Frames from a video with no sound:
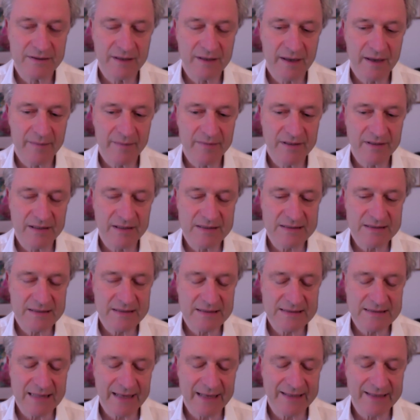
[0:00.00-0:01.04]
I mean,
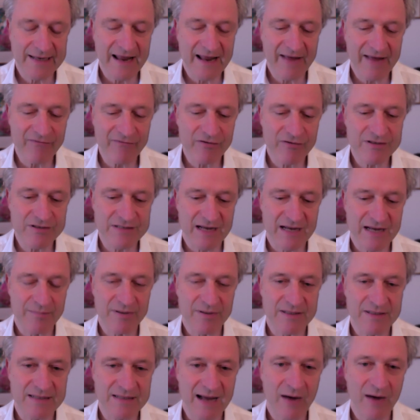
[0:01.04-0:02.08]
it's like in every time,
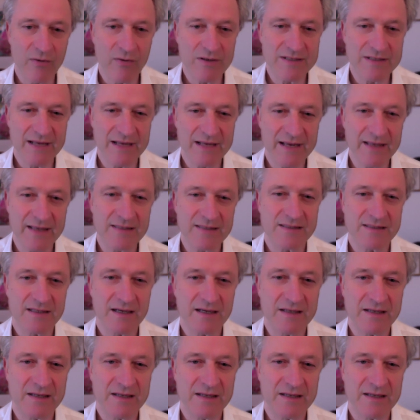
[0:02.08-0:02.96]
but nowadays, yeah,